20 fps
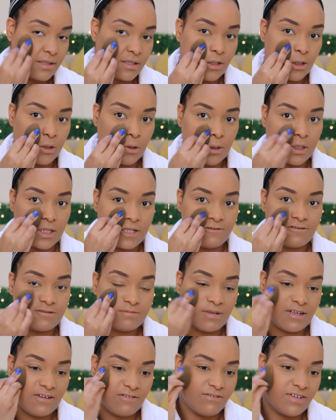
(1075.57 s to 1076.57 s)
gives
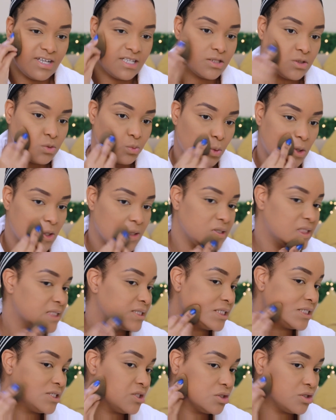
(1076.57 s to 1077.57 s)
my face one
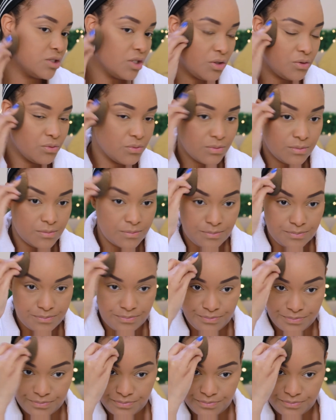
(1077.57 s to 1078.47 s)
skin tone,